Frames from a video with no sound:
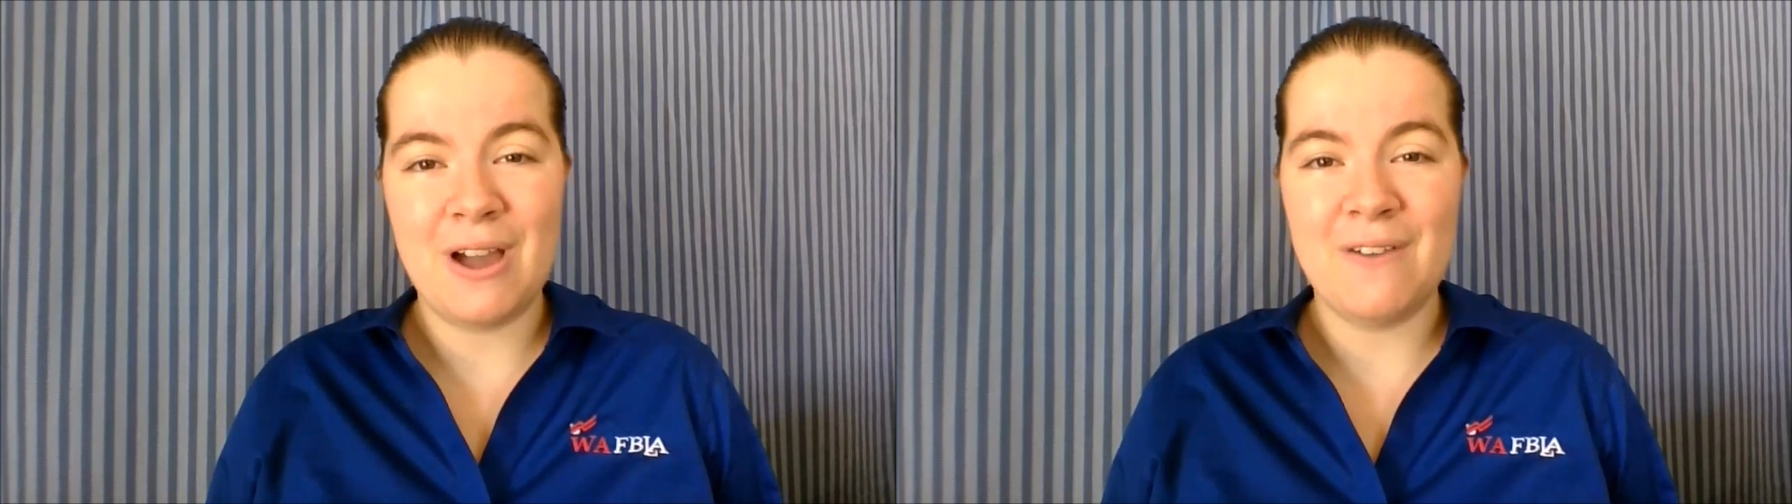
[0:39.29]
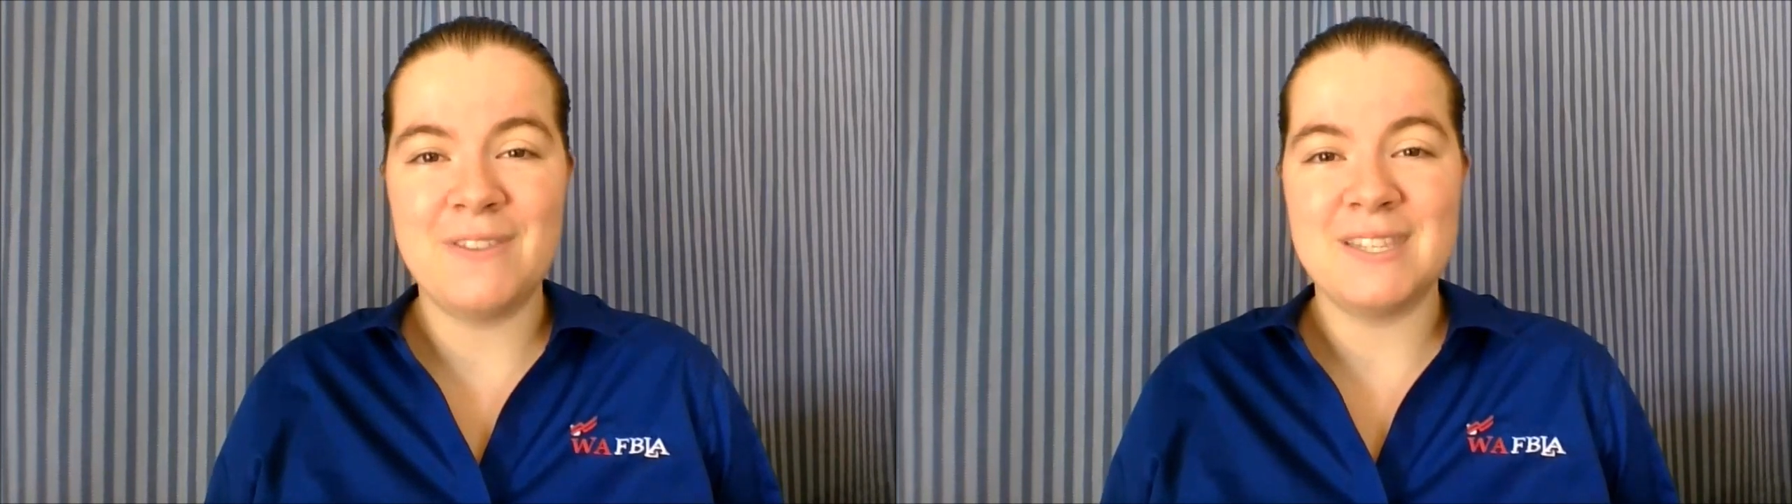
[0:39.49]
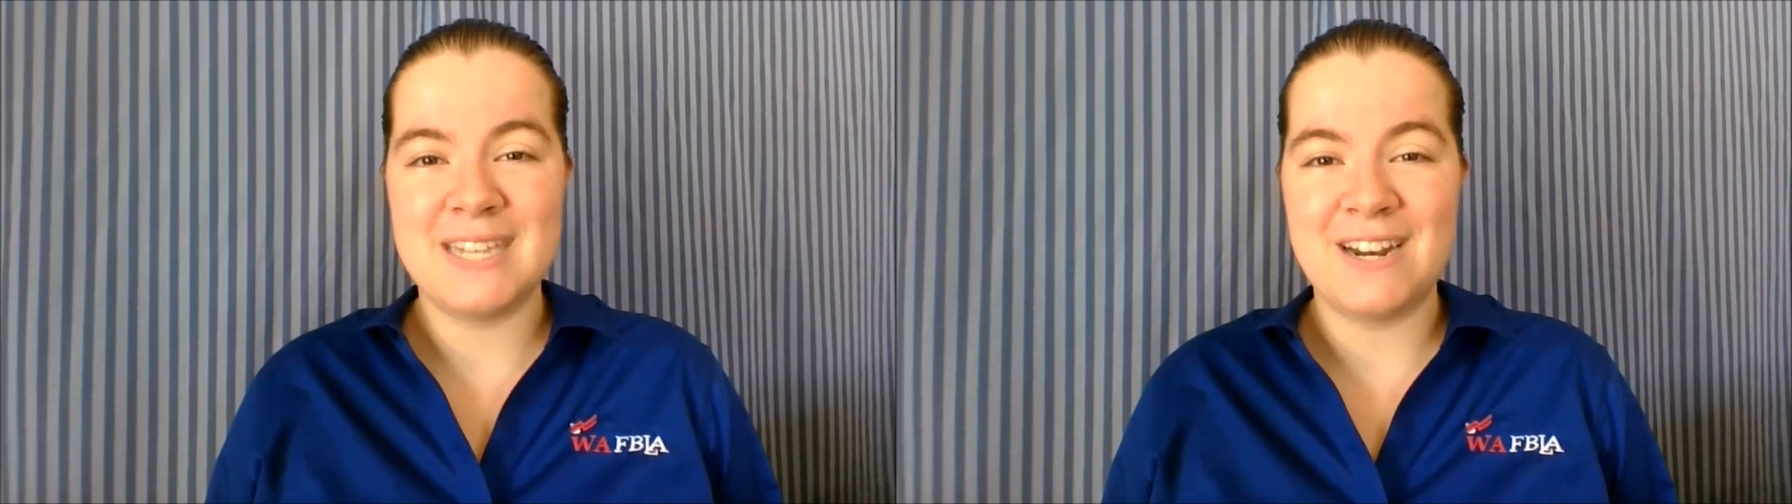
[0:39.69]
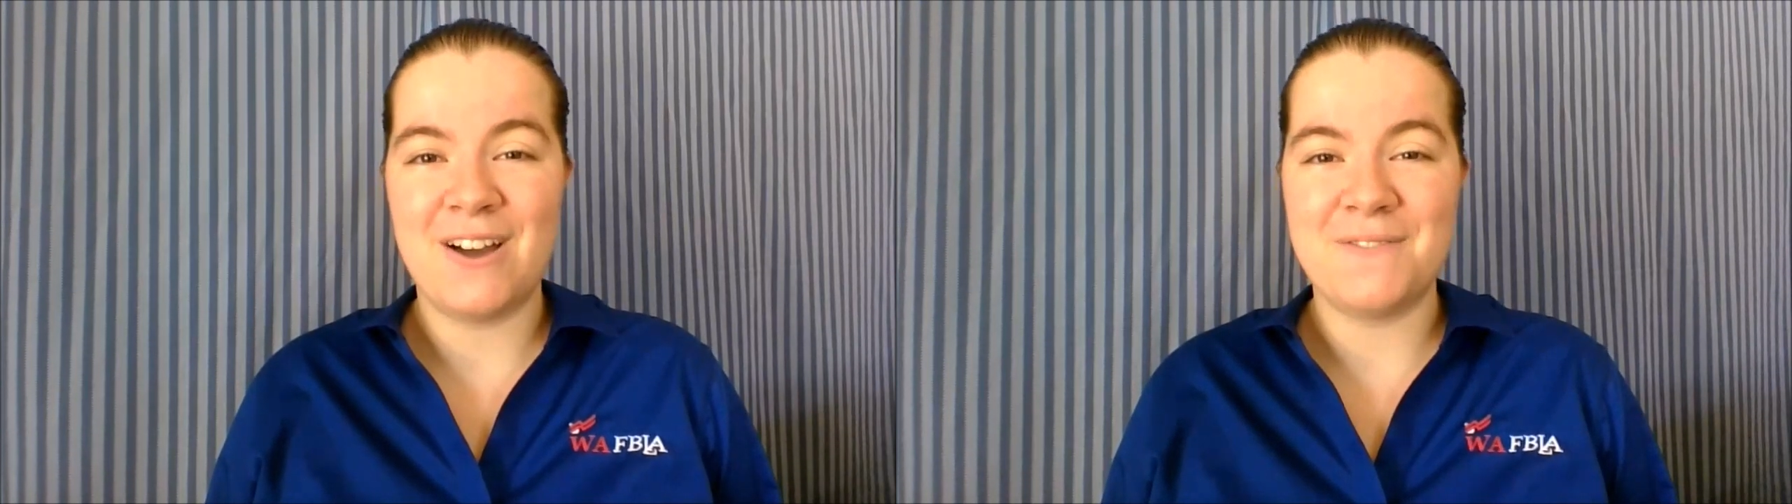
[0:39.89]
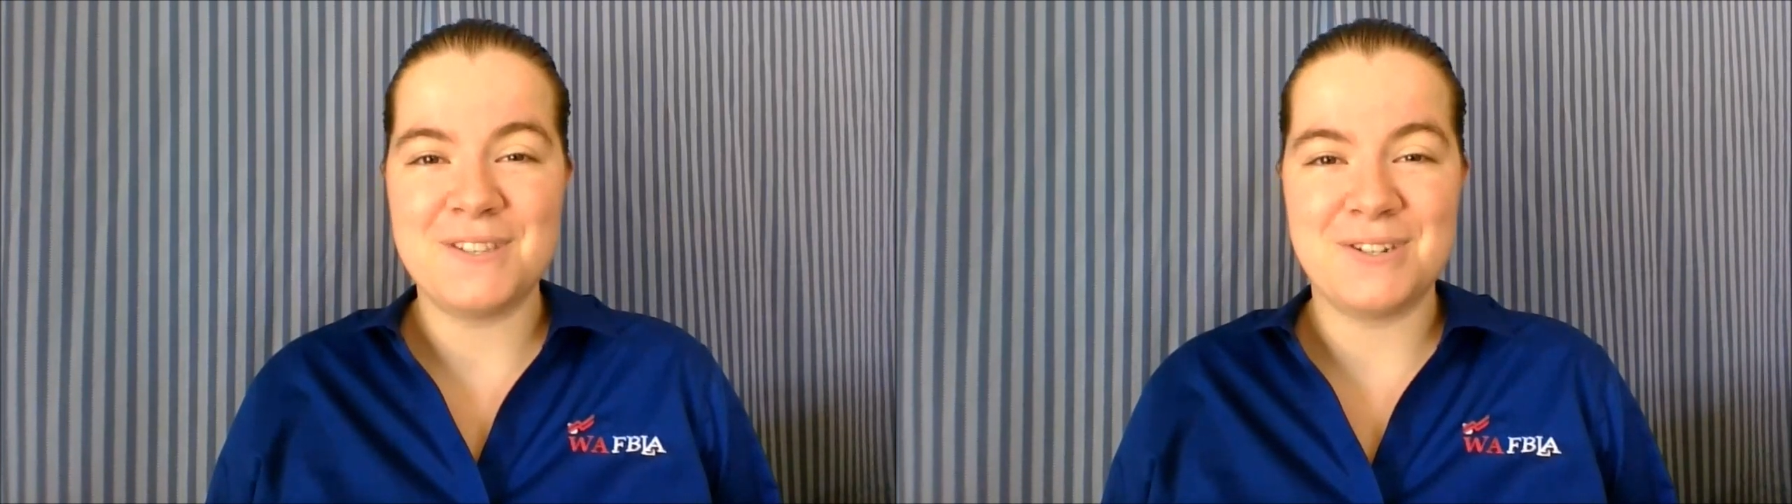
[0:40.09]
of the state
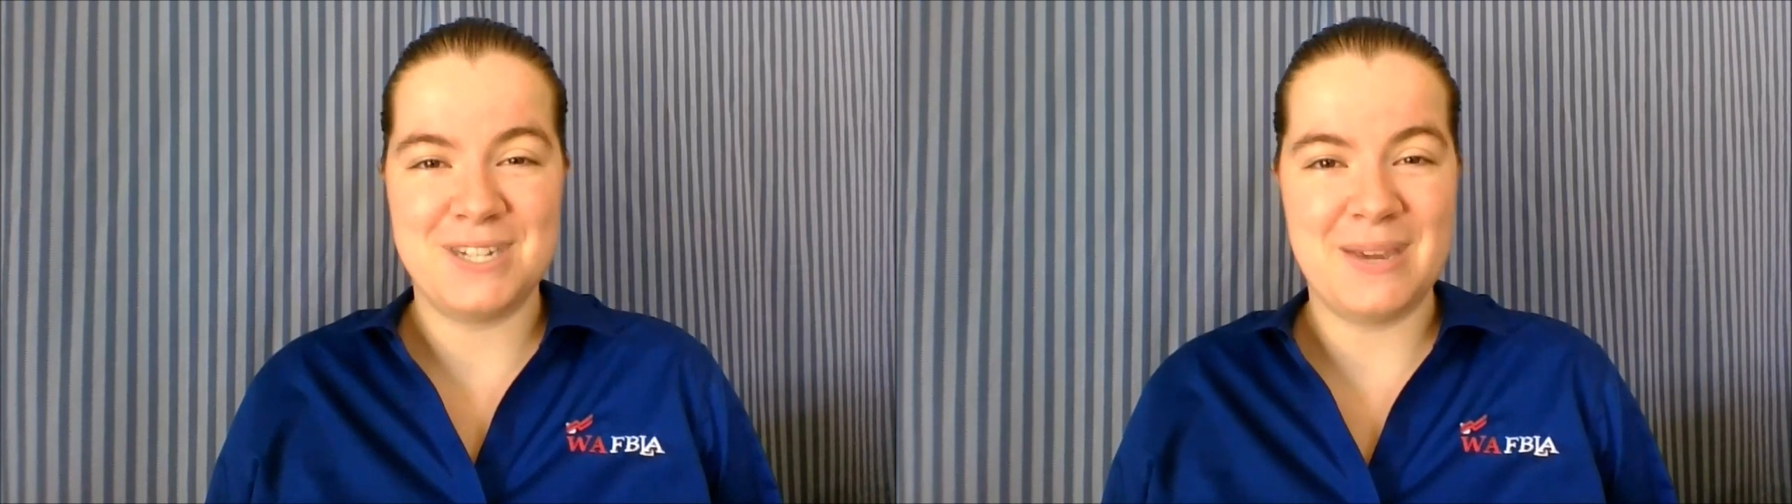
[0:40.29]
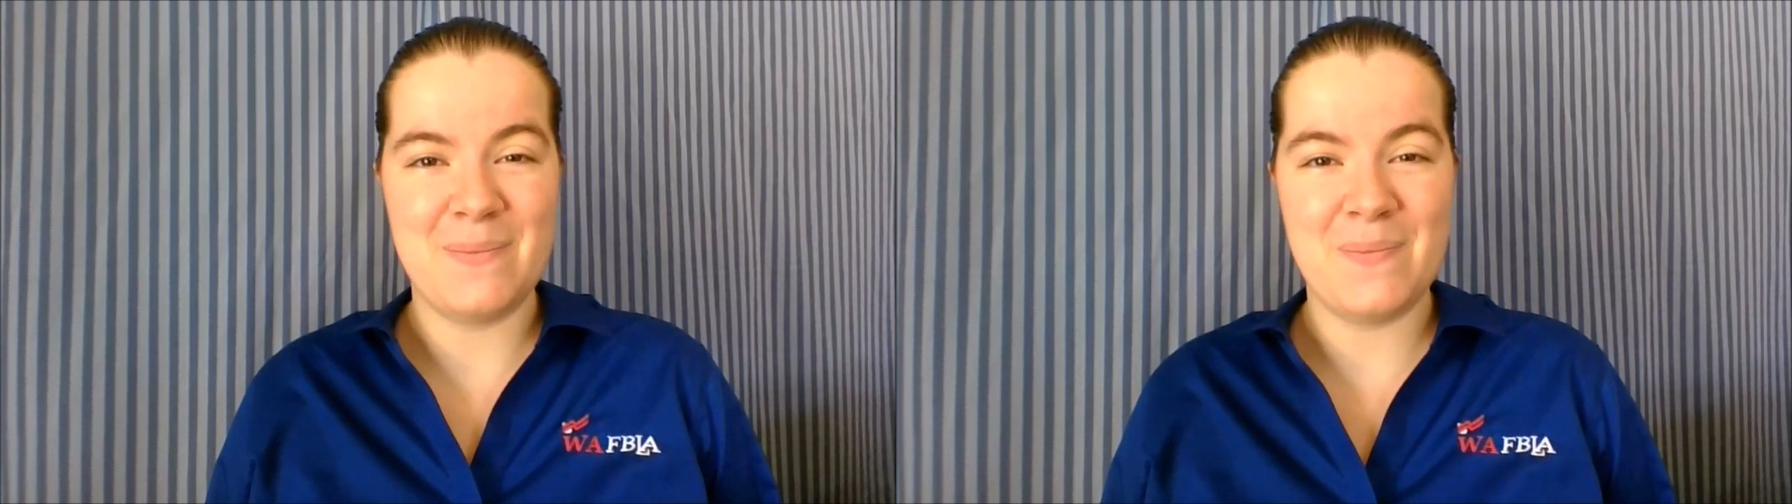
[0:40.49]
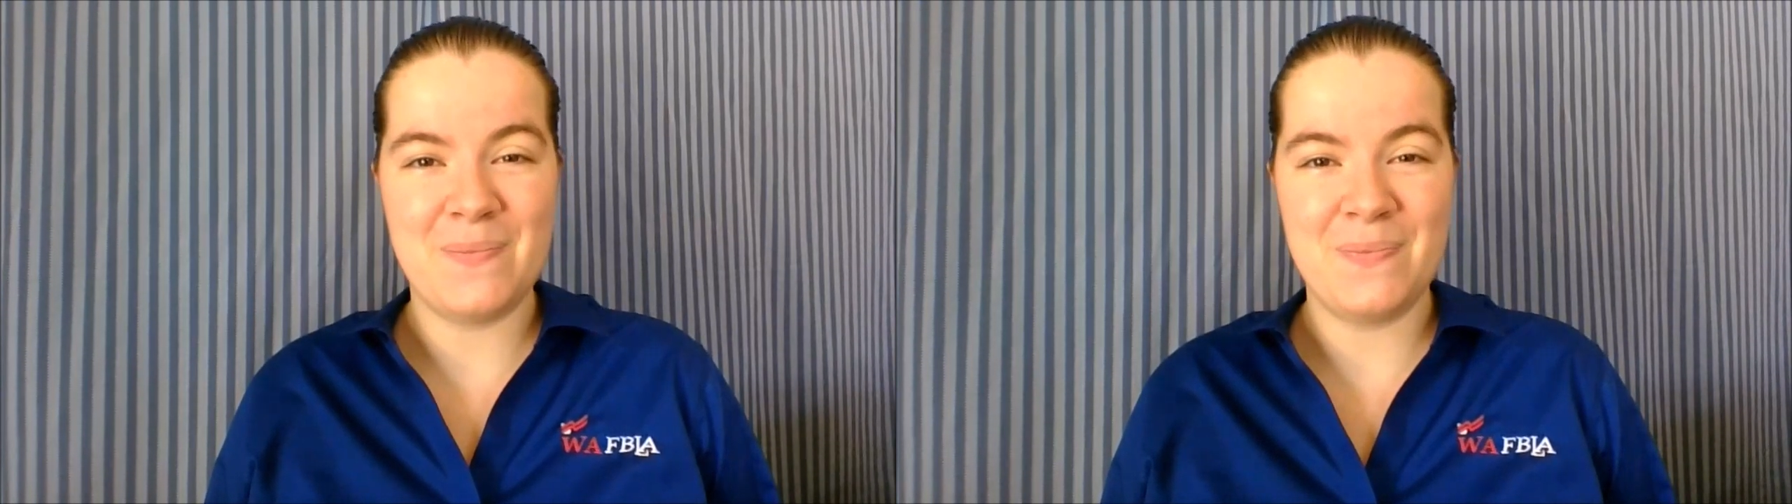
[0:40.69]
officer team.